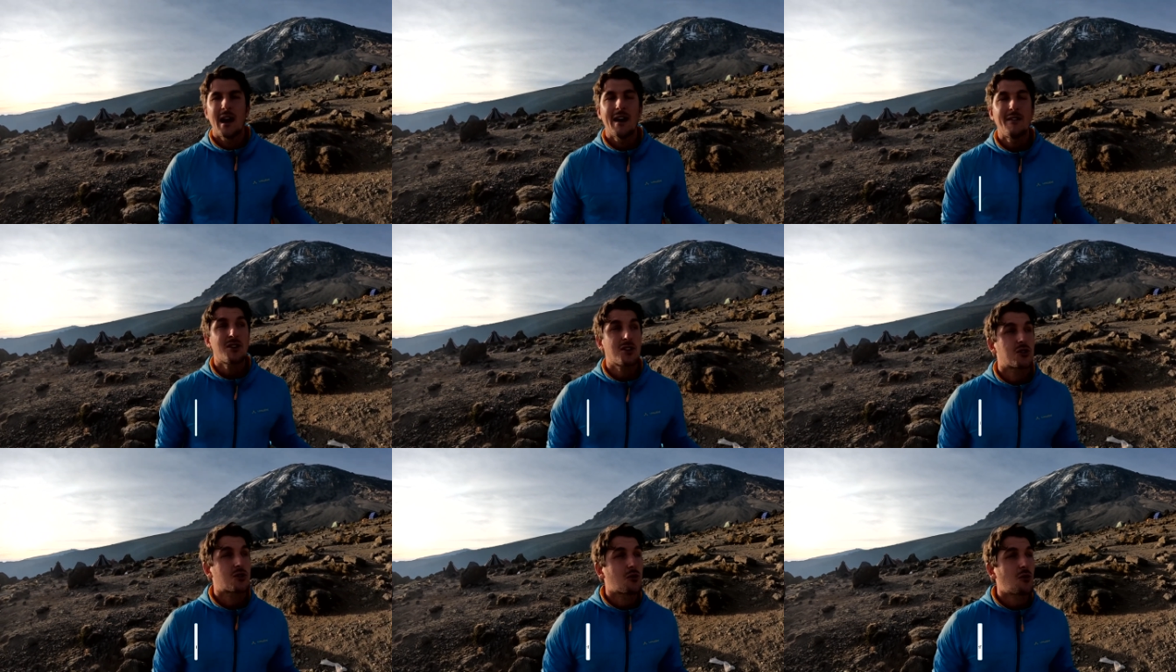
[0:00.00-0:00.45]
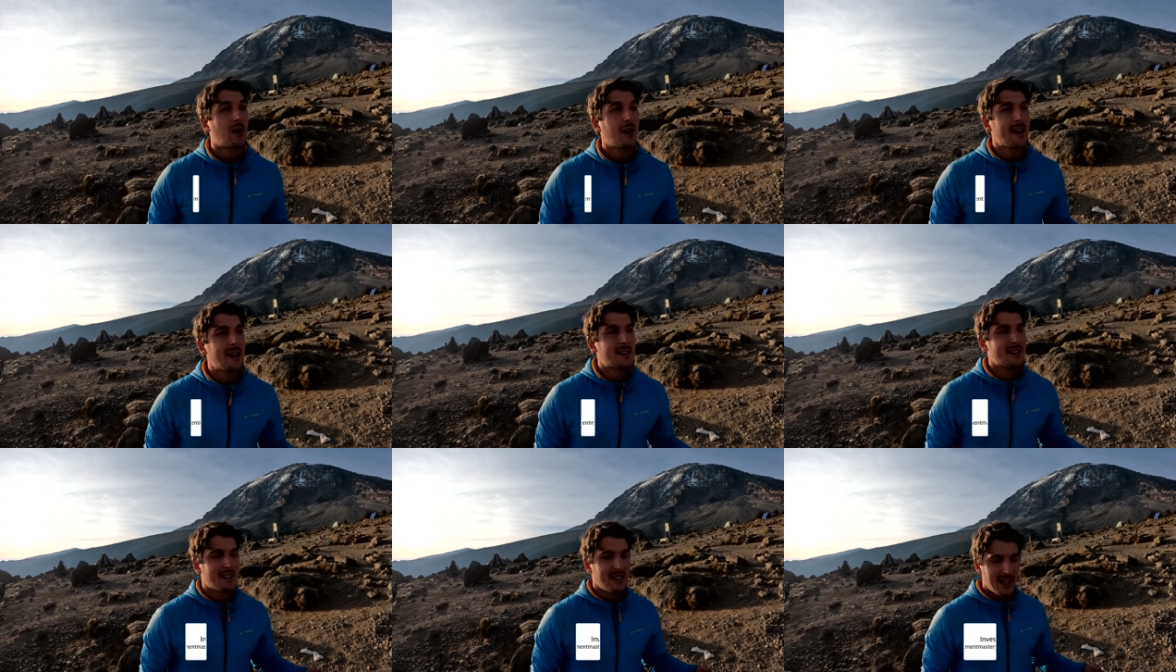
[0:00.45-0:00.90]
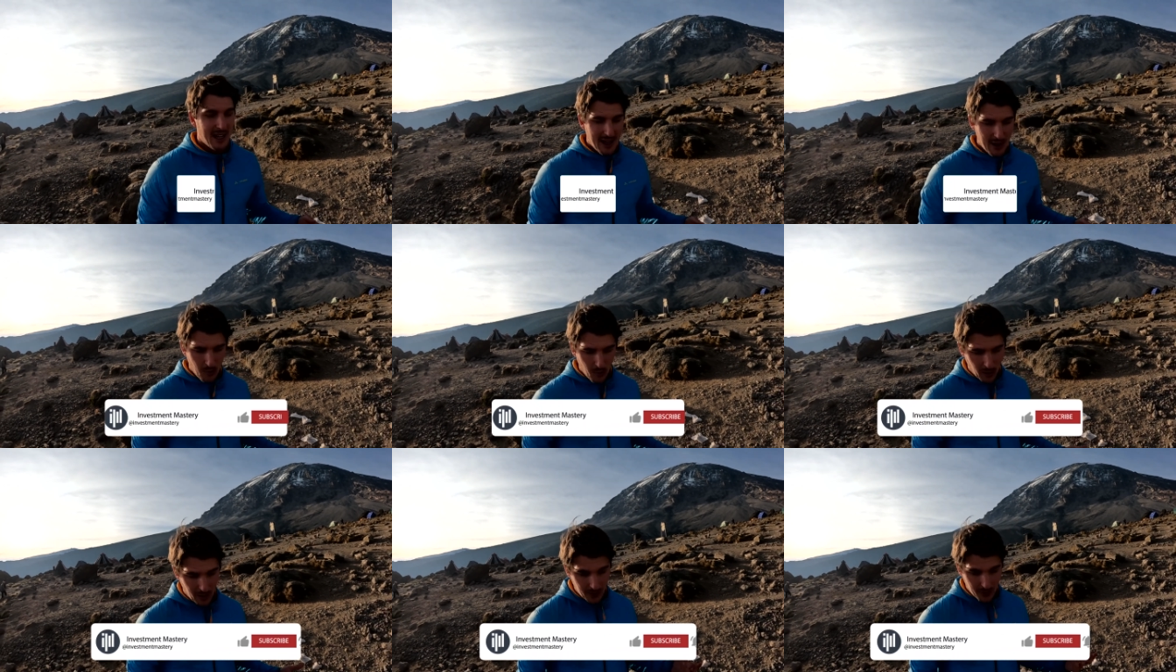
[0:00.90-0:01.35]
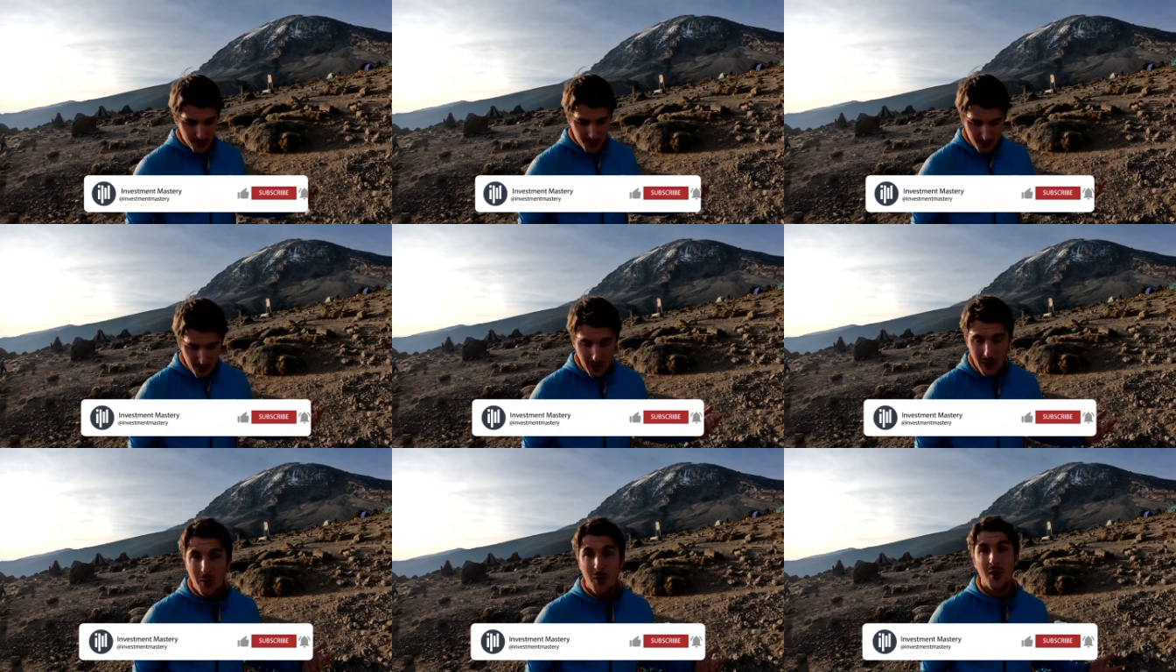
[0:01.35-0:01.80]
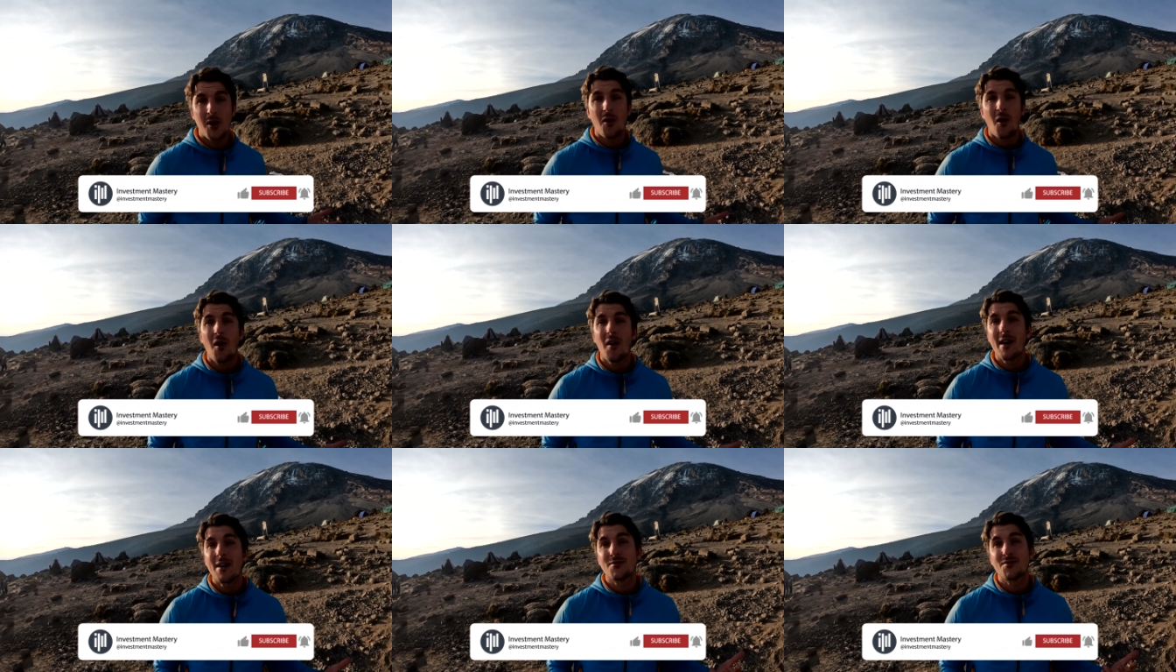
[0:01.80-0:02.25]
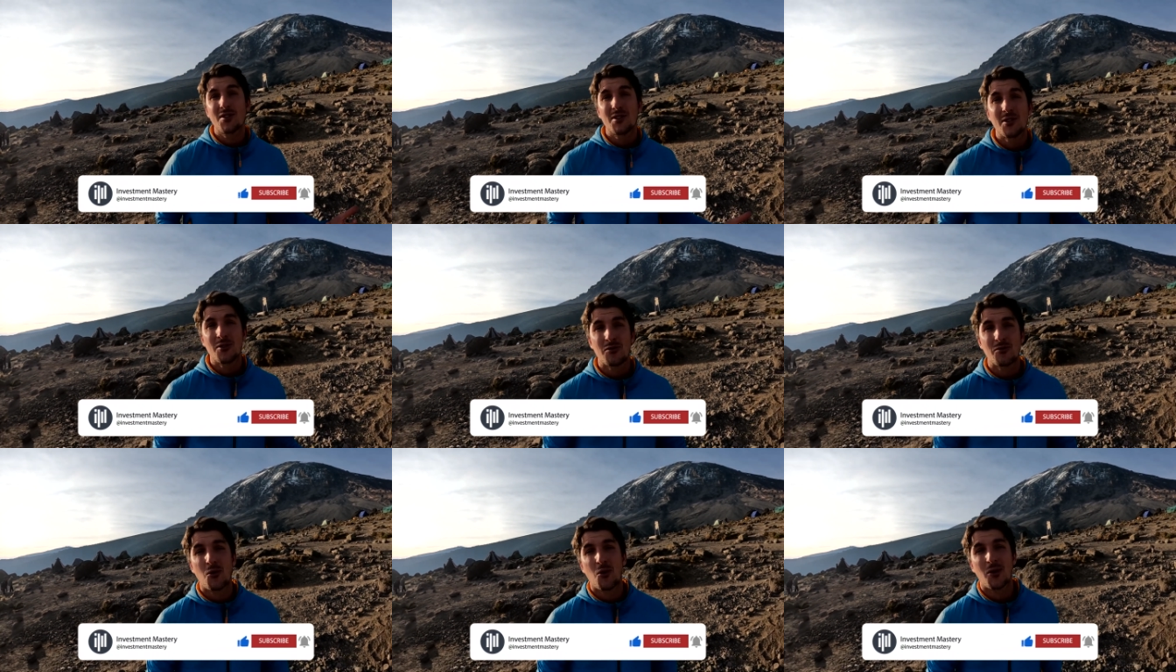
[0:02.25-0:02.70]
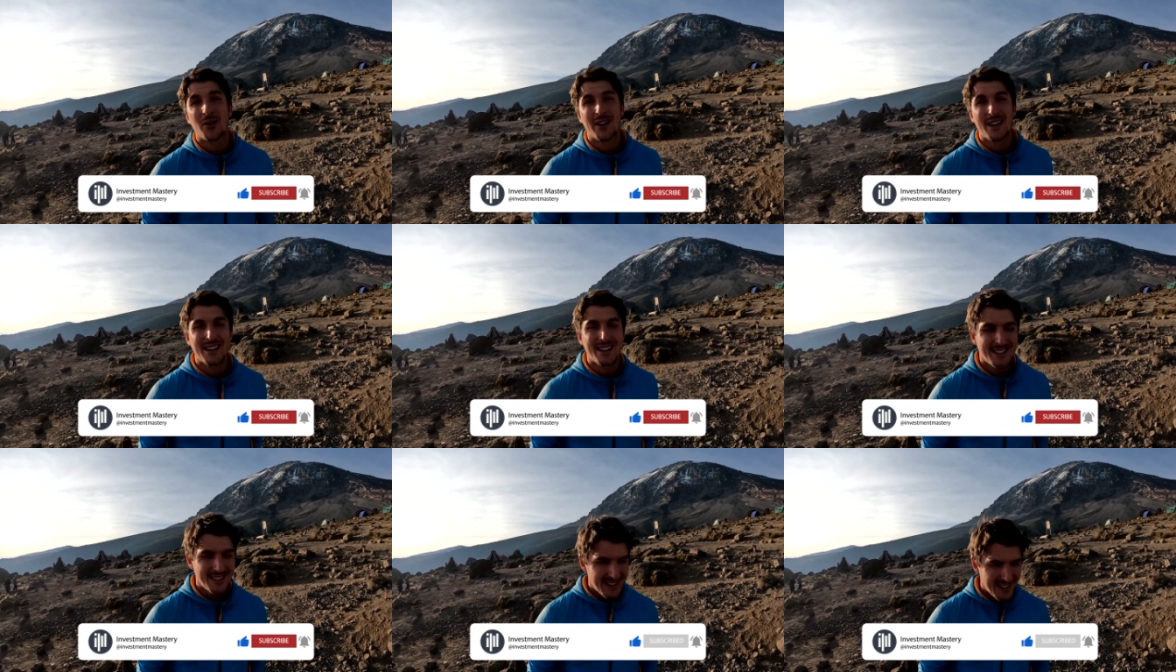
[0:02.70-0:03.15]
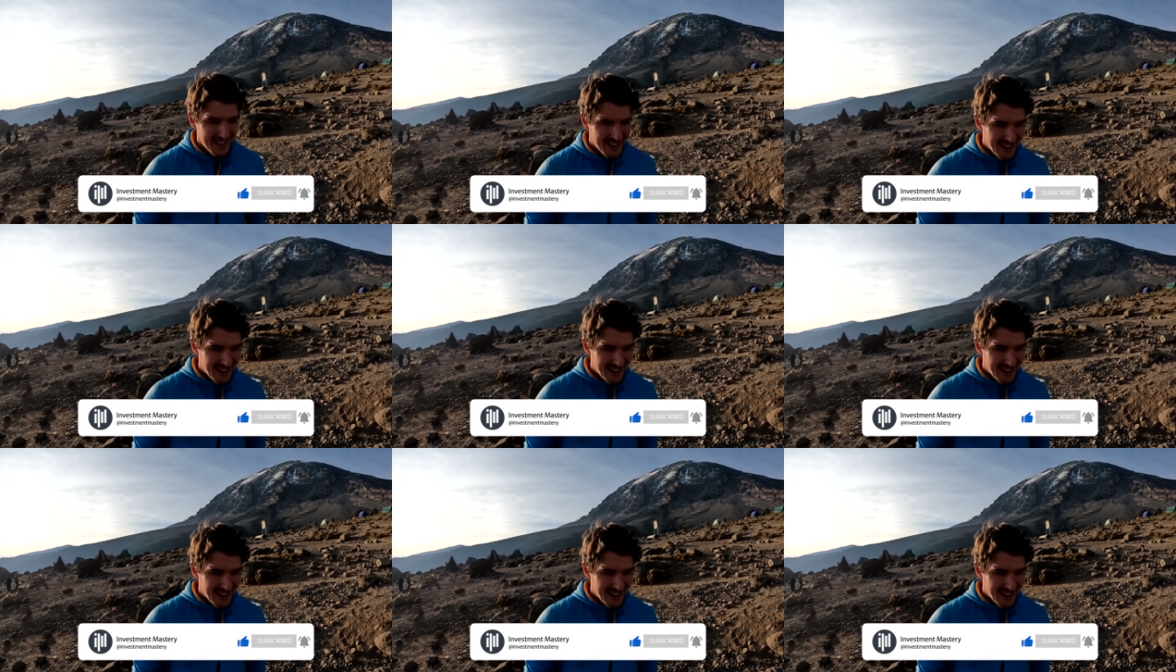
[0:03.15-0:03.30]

have a great, well, depending where you are, afternoon, morning,